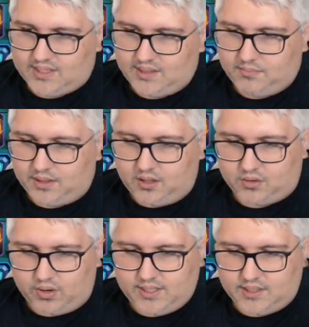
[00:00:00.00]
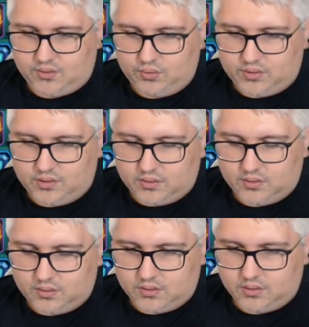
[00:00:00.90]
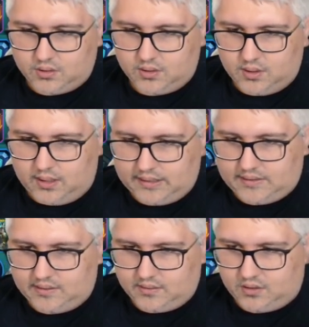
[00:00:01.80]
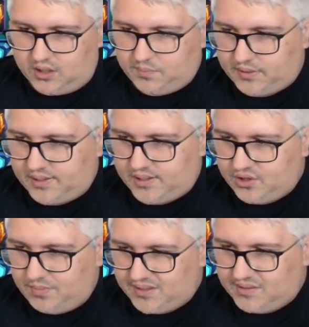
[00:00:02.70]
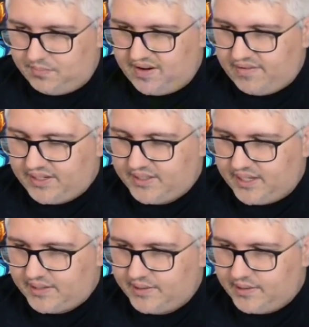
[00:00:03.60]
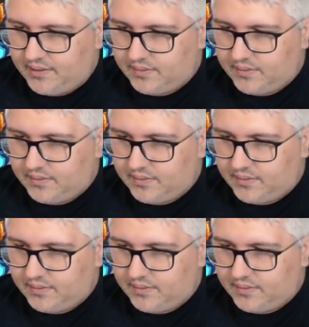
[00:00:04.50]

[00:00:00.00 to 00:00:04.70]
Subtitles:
but not crazy good. I got potential, but very in the end here.